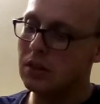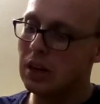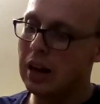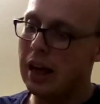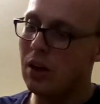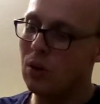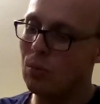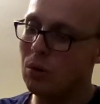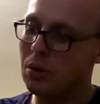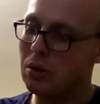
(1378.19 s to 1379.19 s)
and let her
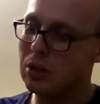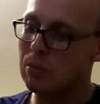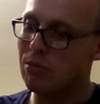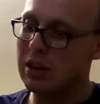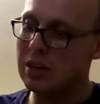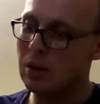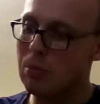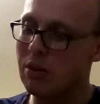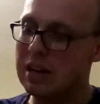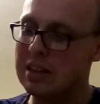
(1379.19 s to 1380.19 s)
works bring her
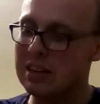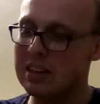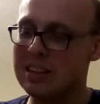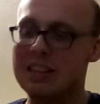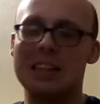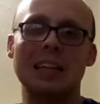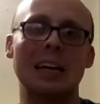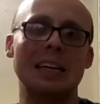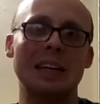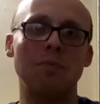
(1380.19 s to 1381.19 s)
praise at the city
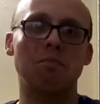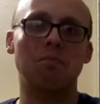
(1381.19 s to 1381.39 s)
gate.